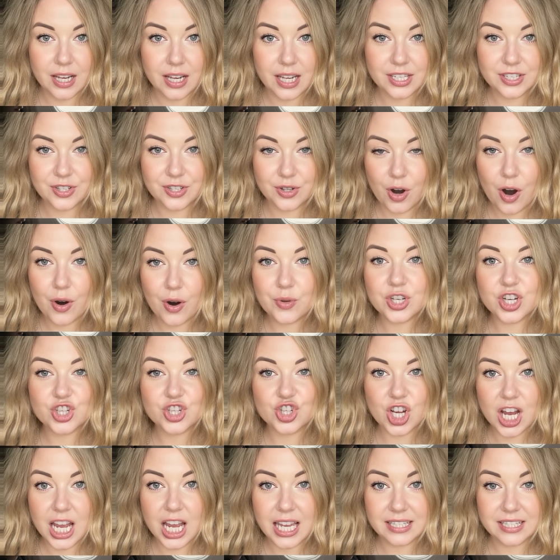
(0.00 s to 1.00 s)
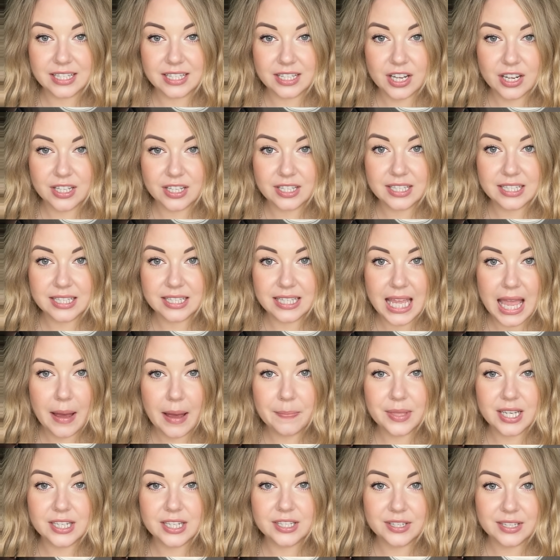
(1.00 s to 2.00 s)
It's your only chance not to
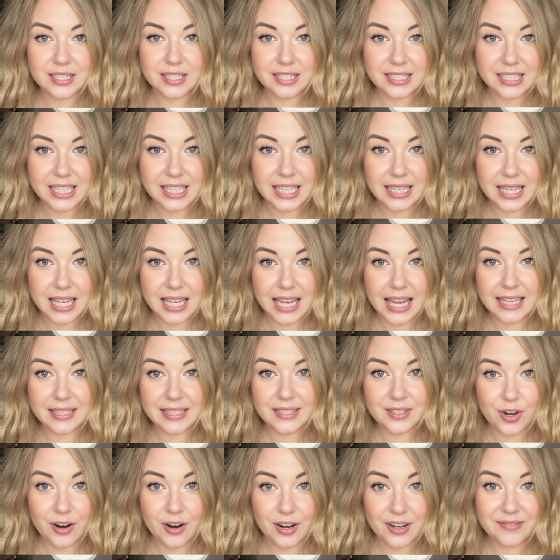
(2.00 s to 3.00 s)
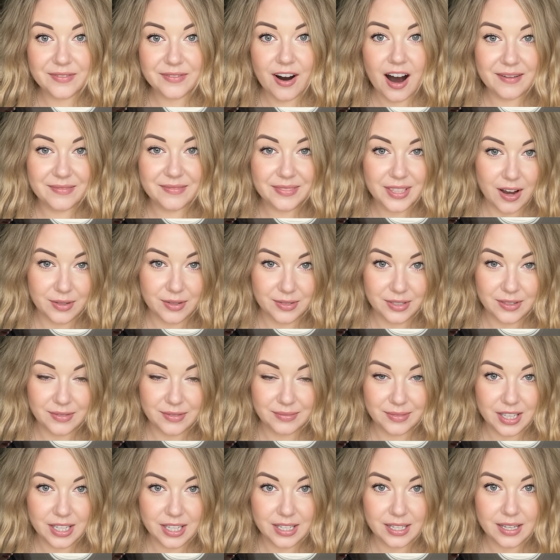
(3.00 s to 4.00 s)
slam into the ceiling at 35,000
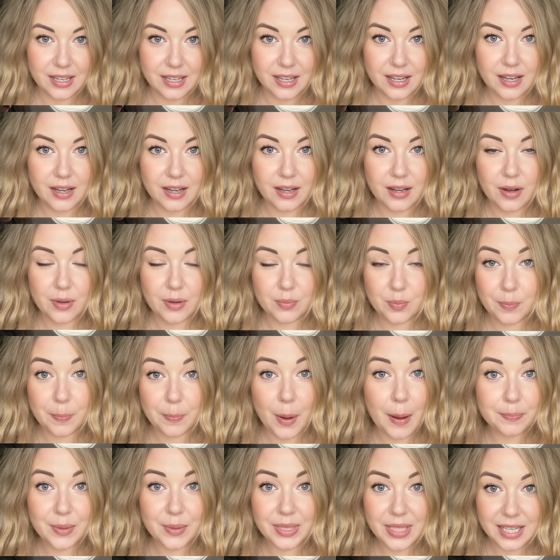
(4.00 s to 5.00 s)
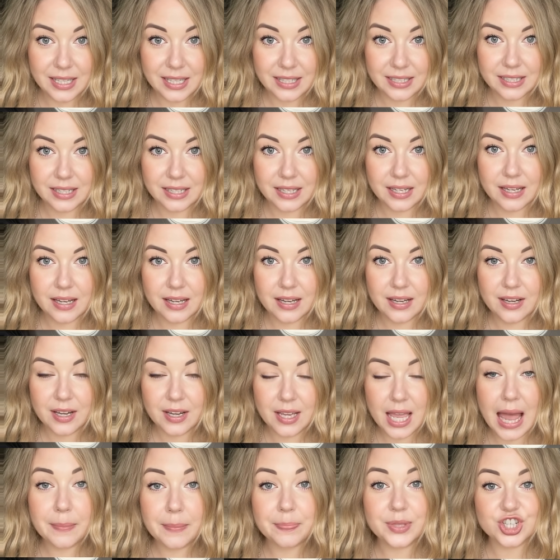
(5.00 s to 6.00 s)
feet. Remember this
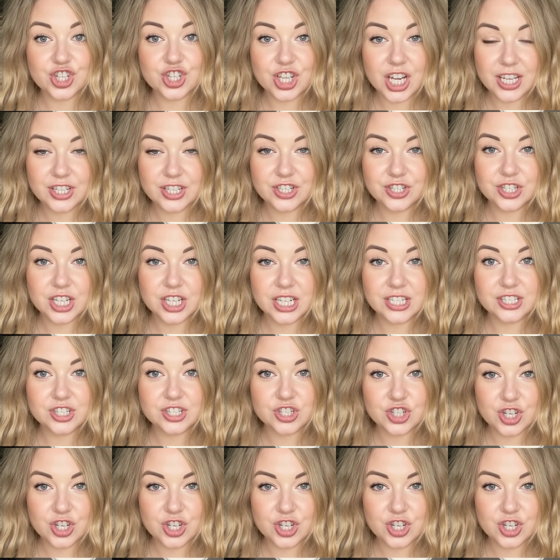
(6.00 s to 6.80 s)
climate change doesn't